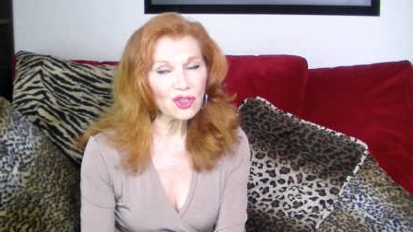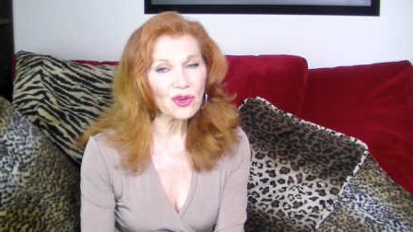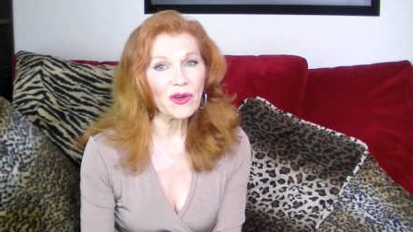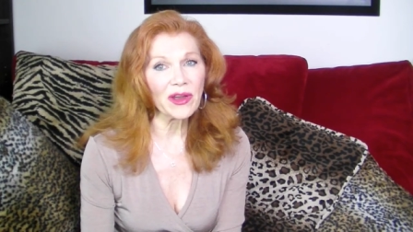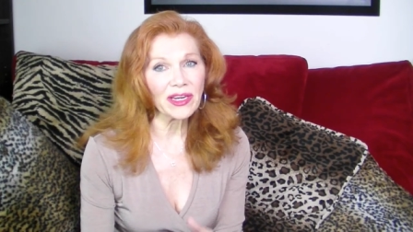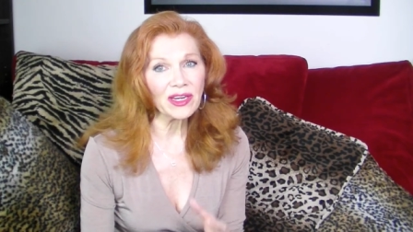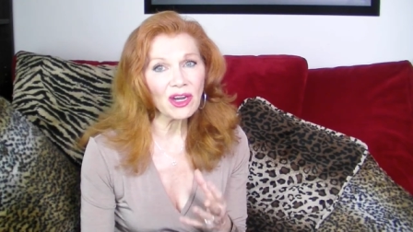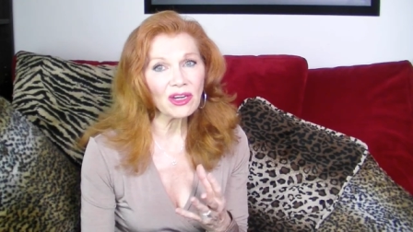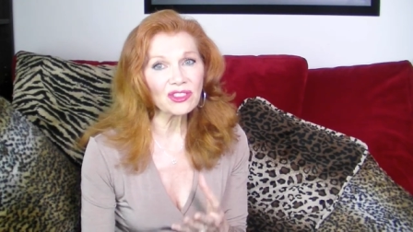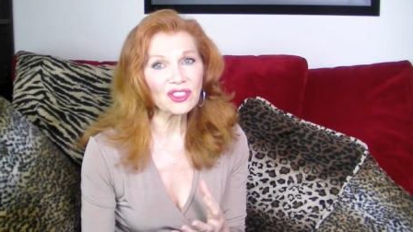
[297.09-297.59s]

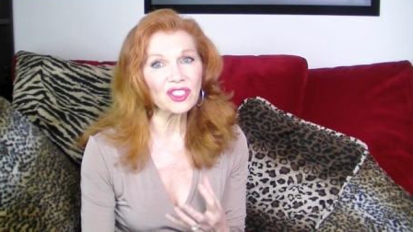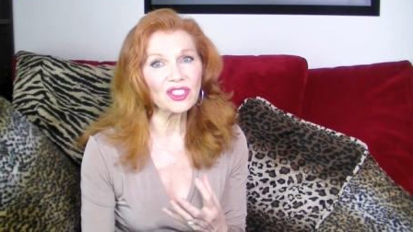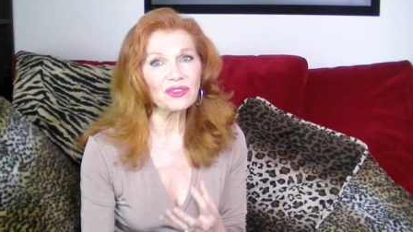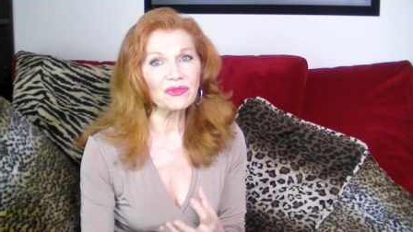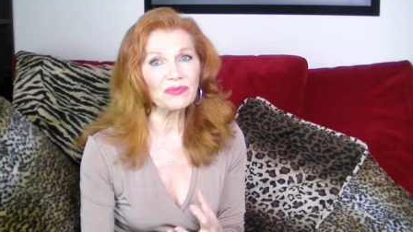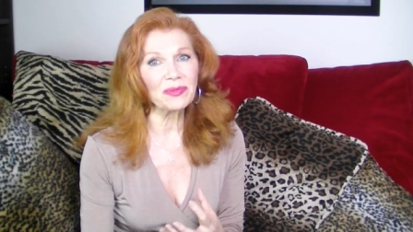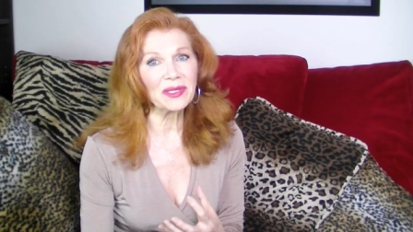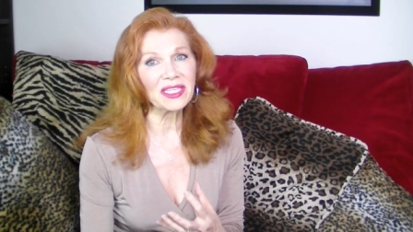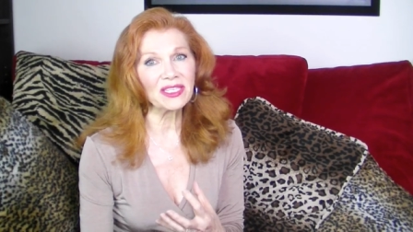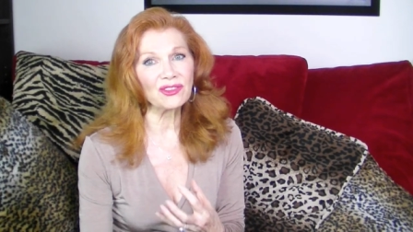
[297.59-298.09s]
Try not
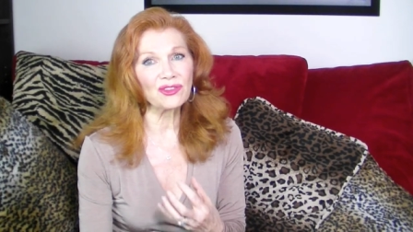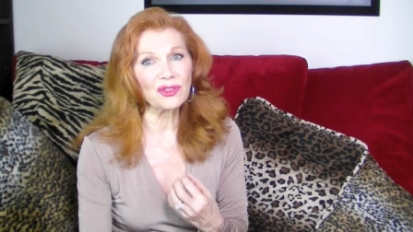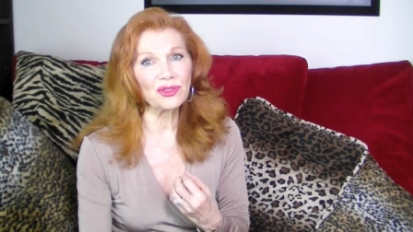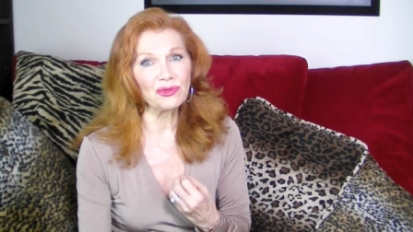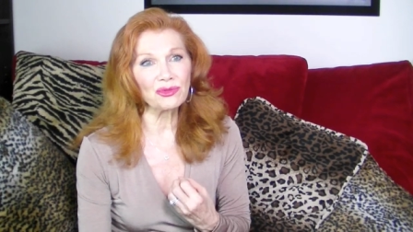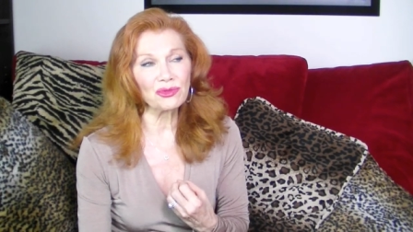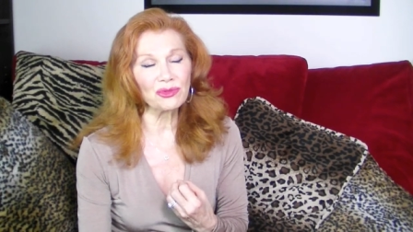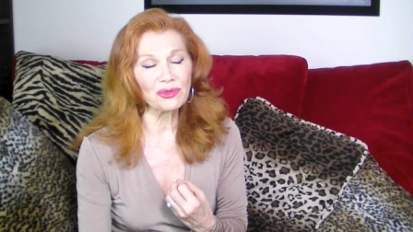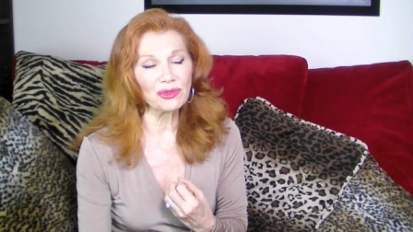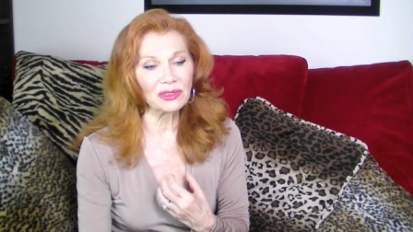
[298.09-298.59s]
to be
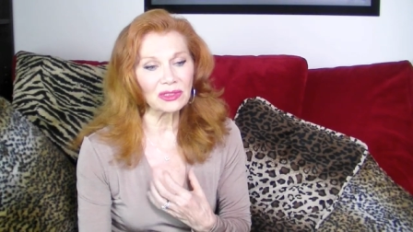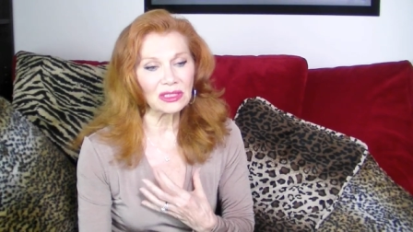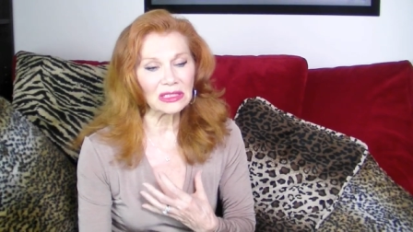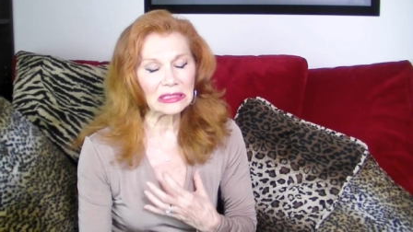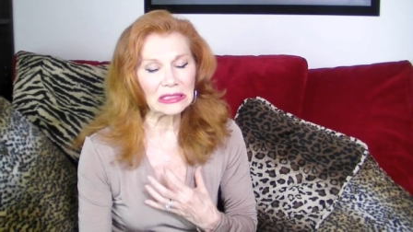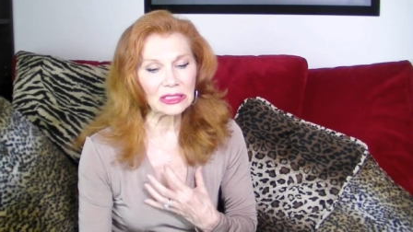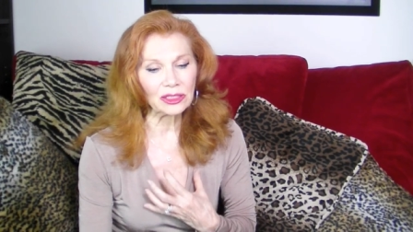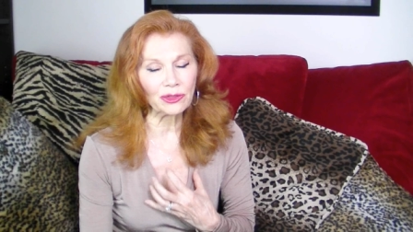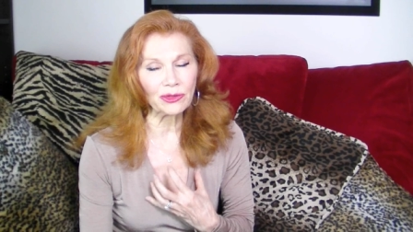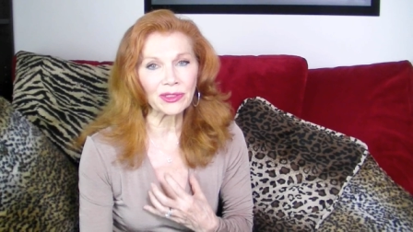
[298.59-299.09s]
too
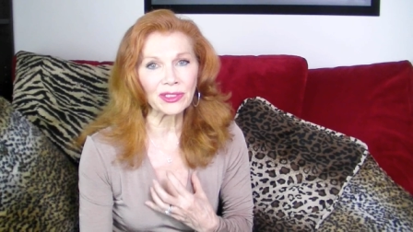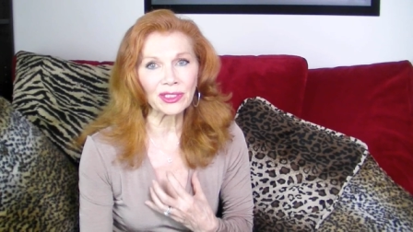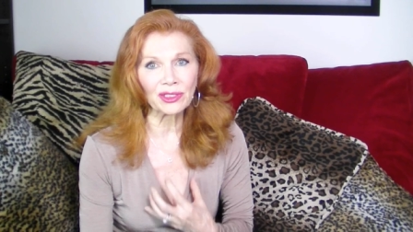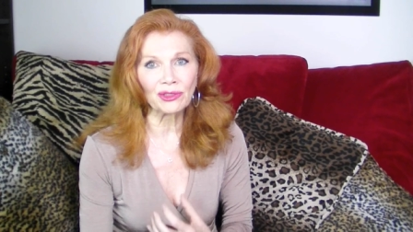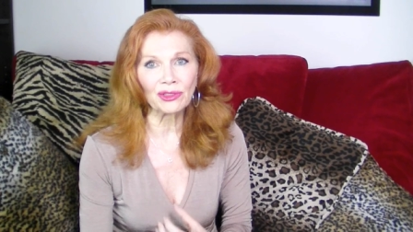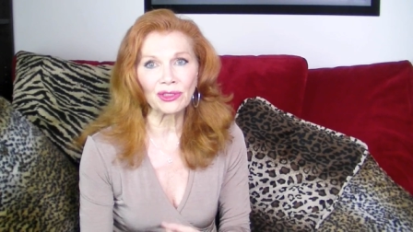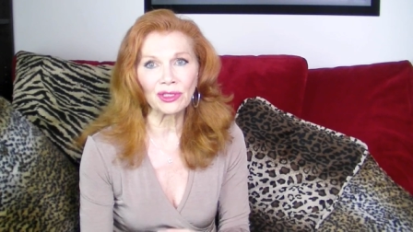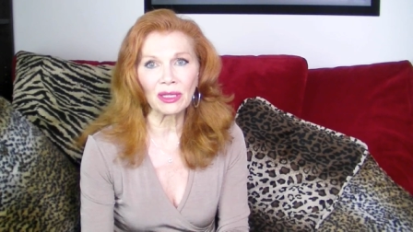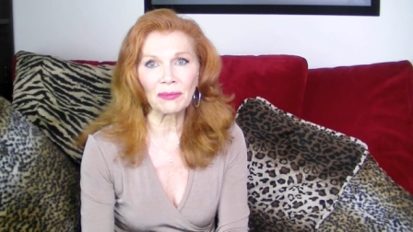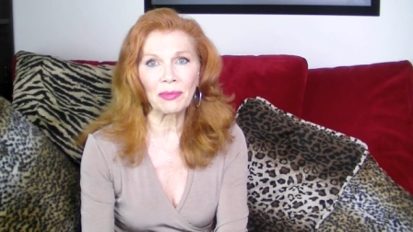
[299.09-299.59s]

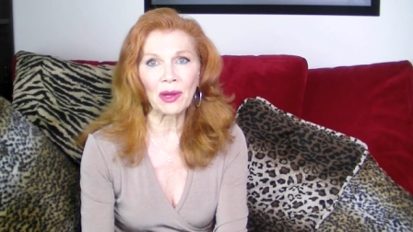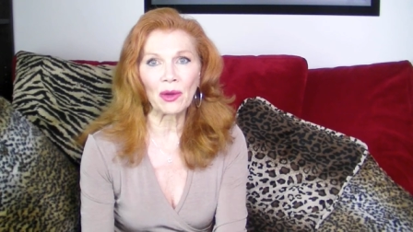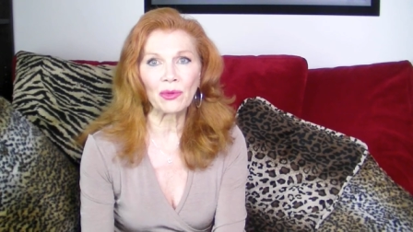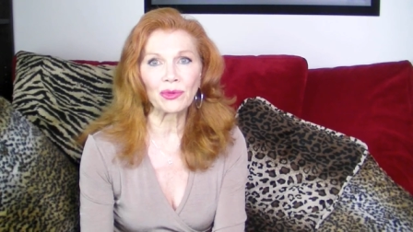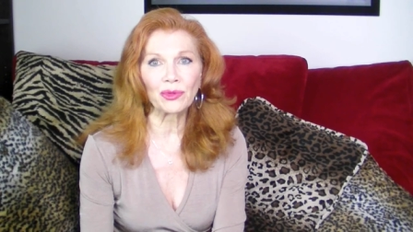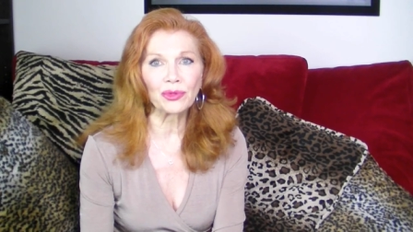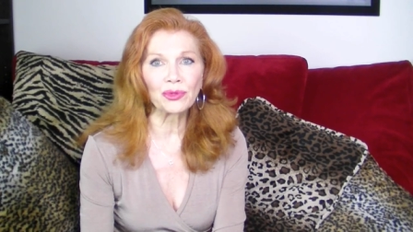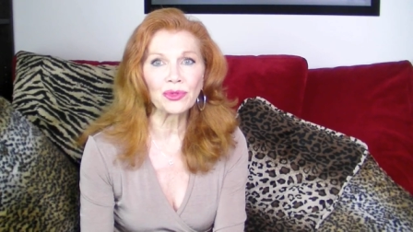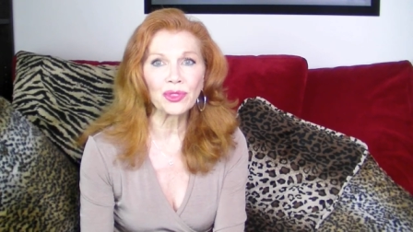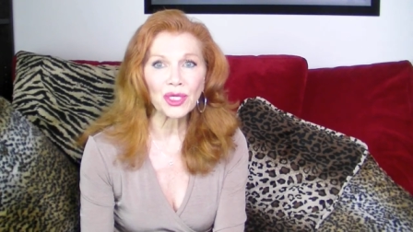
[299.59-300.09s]
critical
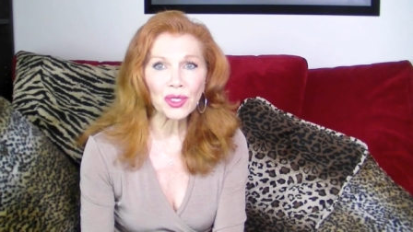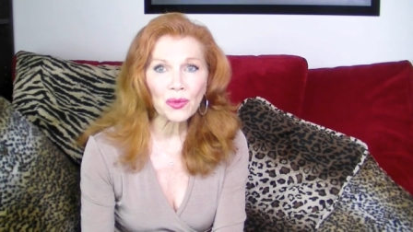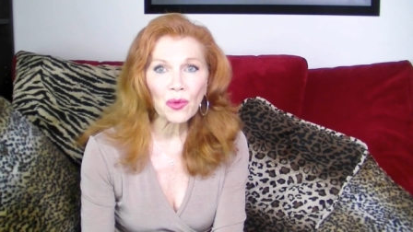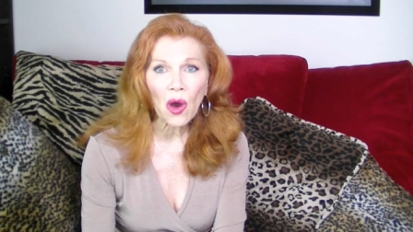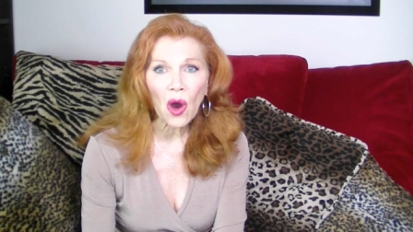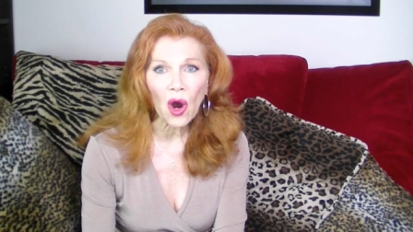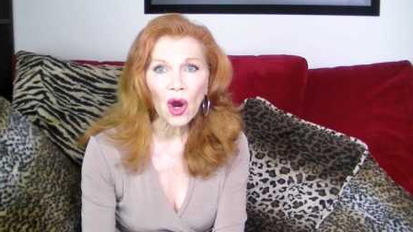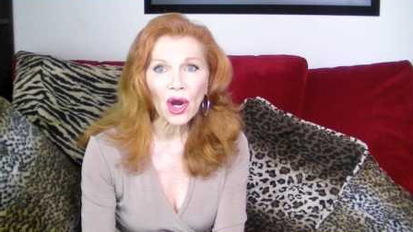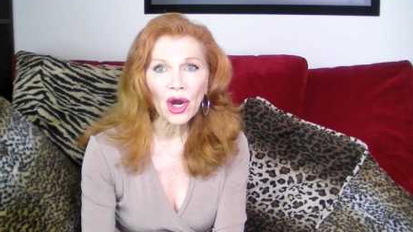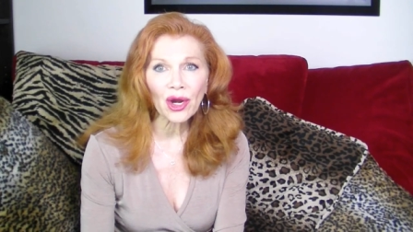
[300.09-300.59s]
about who
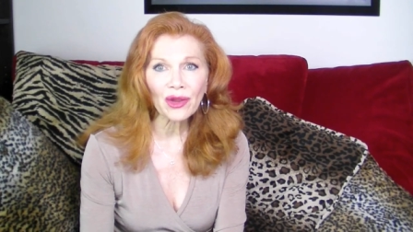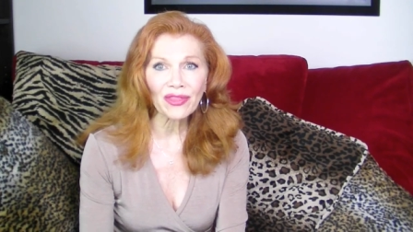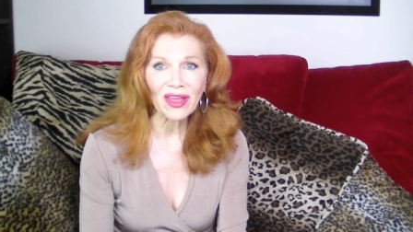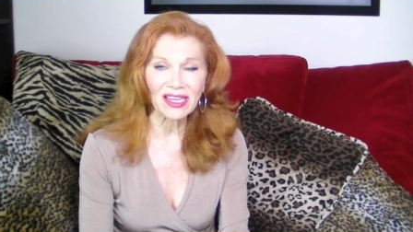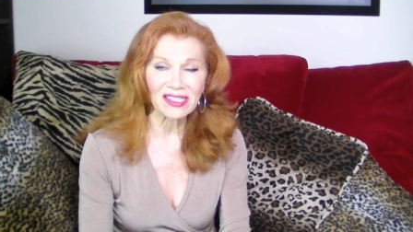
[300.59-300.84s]
you are.